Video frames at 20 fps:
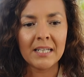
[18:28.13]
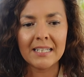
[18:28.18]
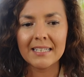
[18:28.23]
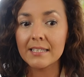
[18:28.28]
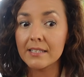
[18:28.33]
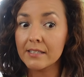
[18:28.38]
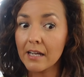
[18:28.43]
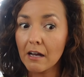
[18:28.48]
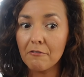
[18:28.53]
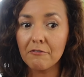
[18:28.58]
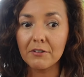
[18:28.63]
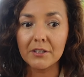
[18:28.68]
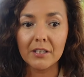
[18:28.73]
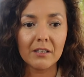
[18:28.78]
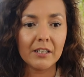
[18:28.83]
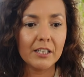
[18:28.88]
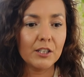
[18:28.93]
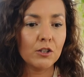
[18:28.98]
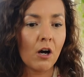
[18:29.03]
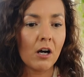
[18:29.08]
It's
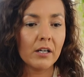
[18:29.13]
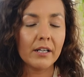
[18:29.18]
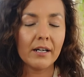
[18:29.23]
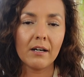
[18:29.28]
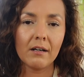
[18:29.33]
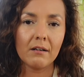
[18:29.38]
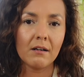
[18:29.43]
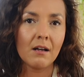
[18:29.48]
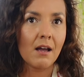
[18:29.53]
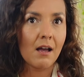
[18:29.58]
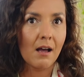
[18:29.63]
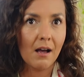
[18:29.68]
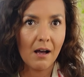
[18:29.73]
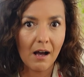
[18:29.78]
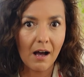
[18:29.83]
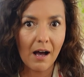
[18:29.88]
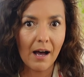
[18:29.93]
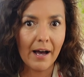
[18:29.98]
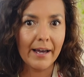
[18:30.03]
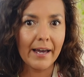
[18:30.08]
definitely not a
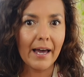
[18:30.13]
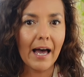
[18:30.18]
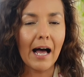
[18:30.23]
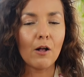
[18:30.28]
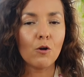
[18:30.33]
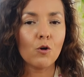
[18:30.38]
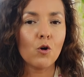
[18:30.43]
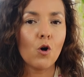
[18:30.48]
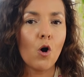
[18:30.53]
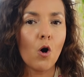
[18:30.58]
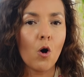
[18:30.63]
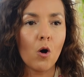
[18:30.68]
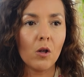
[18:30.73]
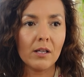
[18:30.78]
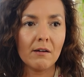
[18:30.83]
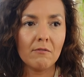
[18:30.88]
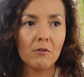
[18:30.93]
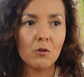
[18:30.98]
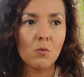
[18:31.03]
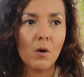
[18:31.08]
high alcohol
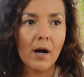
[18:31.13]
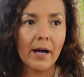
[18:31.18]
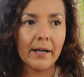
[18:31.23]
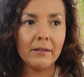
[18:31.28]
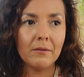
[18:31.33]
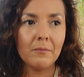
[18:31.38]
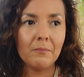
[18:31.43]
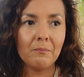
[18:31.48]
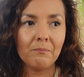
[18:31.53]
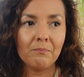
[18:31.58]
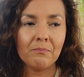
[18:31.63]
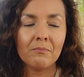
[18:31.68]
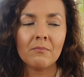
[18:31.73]
level wine.